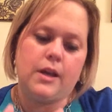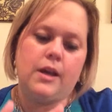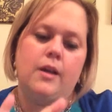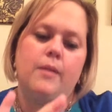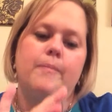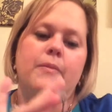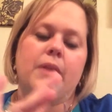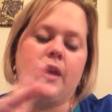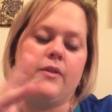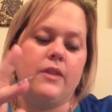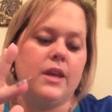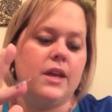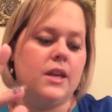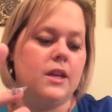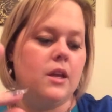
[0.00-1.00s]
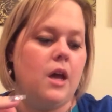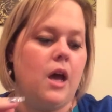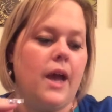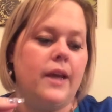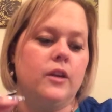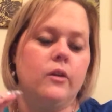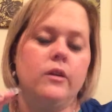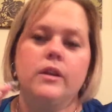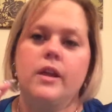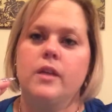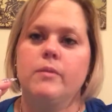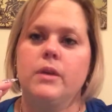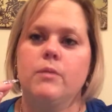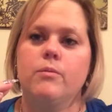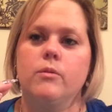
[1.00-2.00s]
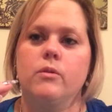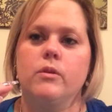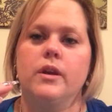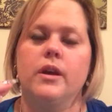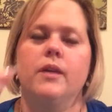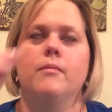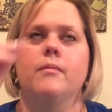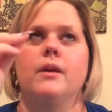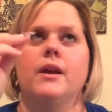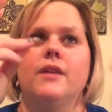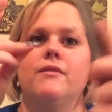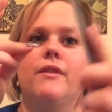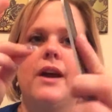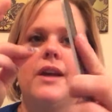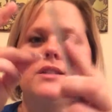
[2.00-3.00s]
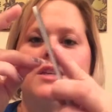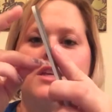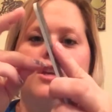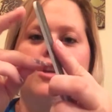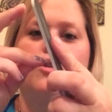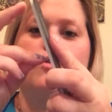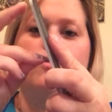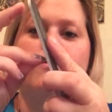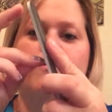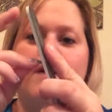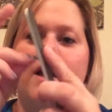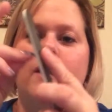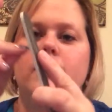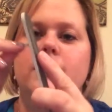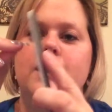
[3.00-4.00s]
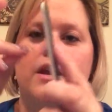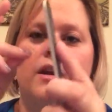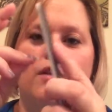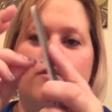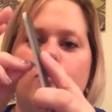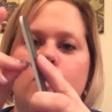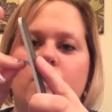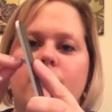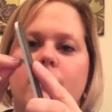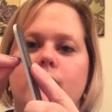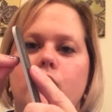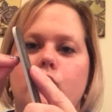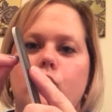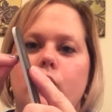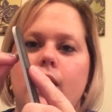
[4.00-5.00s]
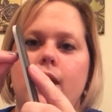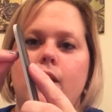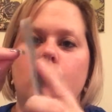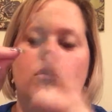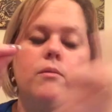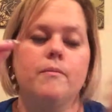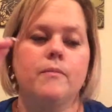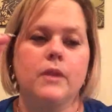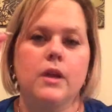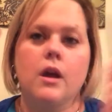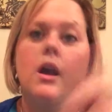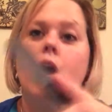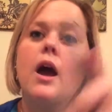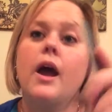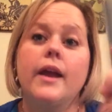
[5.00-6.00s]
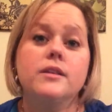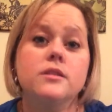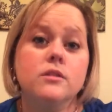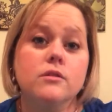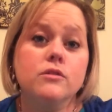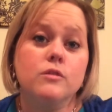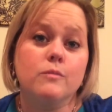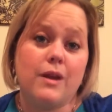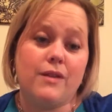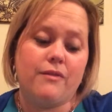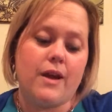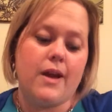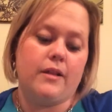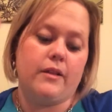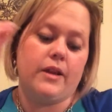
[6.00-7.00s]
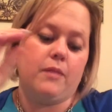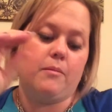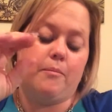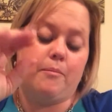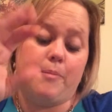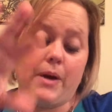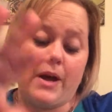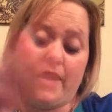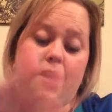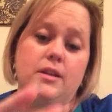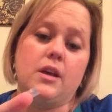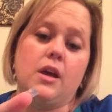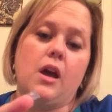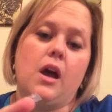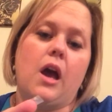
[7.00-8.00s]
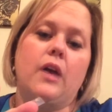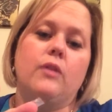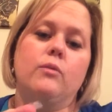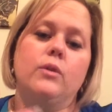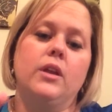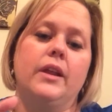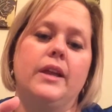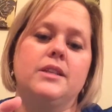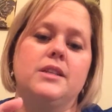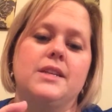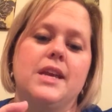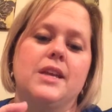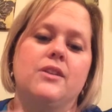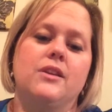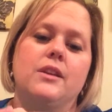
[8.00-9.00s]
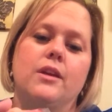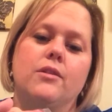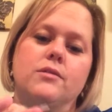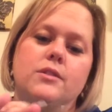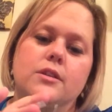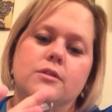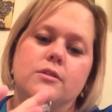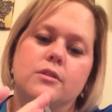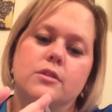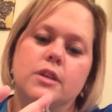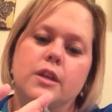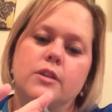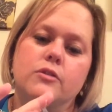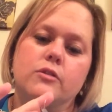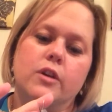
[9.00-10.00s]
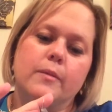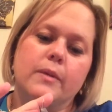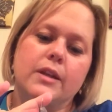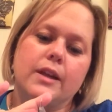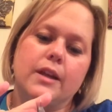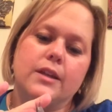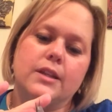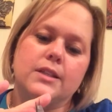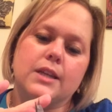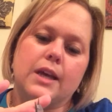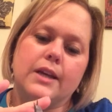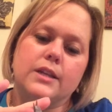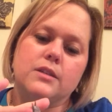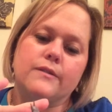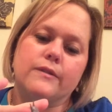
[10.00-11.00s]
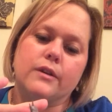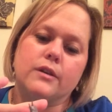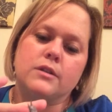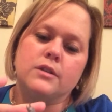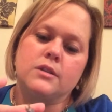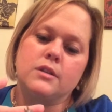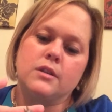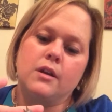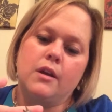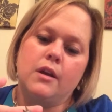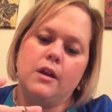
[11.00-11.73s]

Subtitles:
And then I know a lot of people advise that you file it down at a 45-degree angle. I still do my filing, but I really like to take the nail scissors and trim it down to size first.